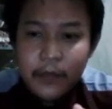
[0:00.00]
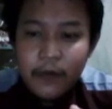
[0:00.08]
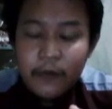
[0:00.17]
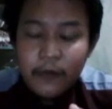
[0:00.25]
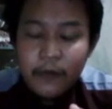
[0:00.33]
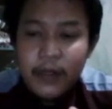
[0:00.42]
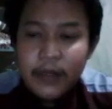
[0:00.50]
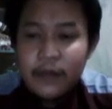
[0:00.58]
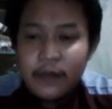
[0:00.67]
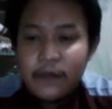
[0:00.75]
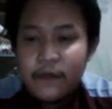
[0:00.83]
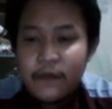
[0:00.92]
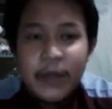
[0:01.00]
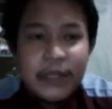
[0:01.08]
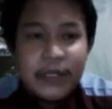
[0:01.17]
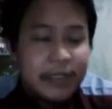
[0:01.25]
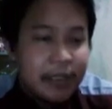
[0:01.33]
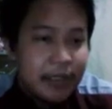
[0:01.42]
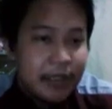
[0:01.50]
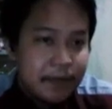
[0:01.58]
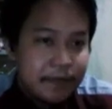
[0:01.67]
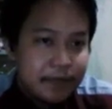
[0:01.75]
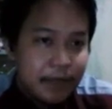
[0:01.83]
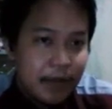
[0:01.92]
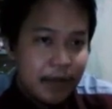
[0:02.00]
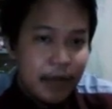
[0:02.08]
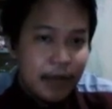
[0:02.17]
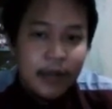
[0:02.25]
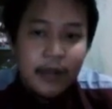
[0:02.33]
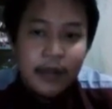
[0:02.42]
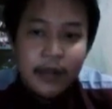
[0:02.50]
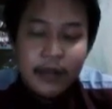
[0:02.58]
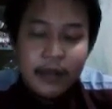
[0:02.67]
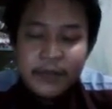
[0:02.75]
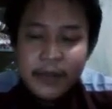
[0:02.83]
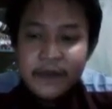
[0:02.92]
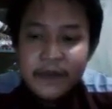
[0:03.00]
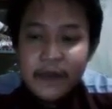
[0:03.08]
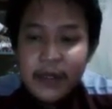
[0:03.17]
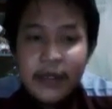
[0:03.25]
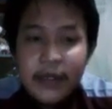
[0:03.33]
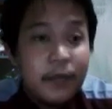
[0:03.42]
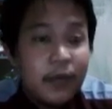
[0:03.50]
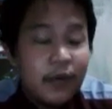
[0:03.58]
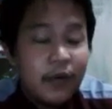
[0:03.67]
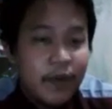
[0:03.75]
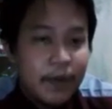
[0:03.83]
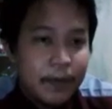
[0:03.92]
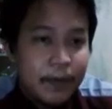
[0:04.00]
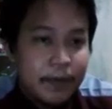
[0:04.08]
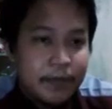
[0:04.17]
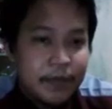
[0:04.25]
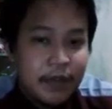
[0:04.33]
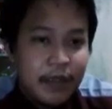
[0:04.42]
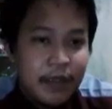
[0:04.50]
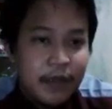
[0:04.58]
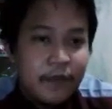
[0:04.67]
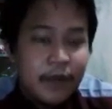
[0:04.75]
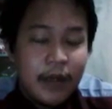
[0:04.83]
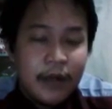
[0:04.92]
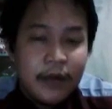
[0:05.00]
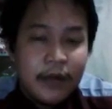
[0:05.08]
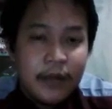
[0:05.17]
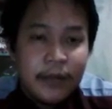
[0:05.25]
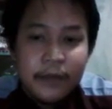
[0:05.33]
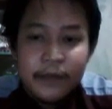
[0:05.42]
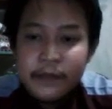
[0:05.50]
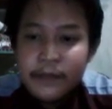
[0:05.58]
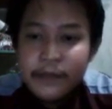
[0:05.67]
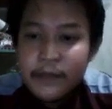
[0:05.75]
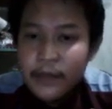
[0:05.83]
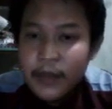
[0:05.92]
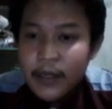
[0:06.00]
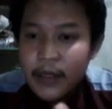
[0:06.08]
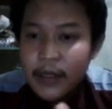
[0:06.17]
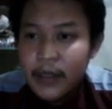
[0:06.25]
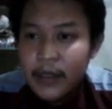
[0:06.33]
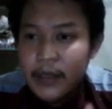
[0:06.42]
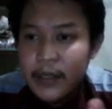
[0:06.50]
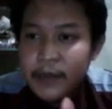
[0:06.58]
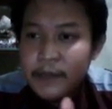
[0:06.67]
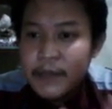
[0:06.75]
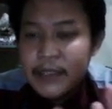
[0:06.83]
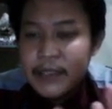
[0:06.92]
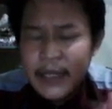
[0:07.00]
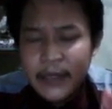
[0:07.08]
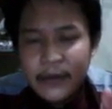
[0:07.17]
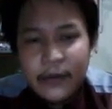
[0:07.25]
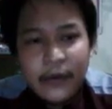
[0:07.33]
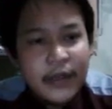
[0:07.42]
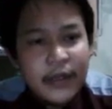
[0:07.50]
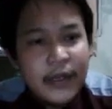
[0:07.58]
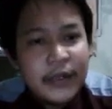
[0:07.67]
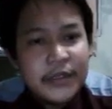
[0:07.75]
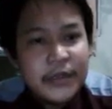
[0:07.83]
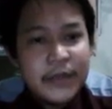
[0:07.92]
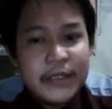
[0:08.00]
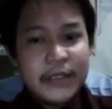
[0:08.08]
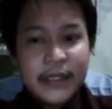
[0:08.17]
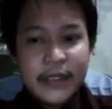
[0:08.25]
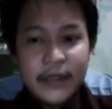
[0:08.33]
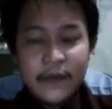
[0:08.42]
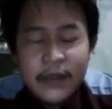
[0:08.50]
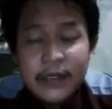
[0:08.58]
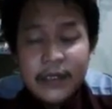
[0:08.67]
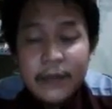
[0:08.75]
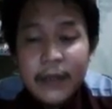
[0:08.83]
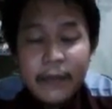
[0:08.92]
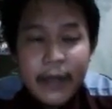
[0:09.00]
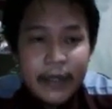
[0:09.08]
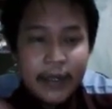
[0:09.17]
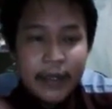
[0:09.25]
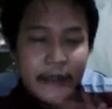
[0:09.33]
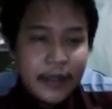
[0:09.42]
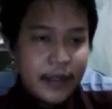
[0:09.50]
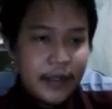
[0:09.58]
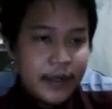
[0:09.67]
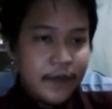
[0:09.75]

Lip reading: word formation, yeah, specifically the morpheme, so that we are not getting misled or there is no misleading. For example, man, if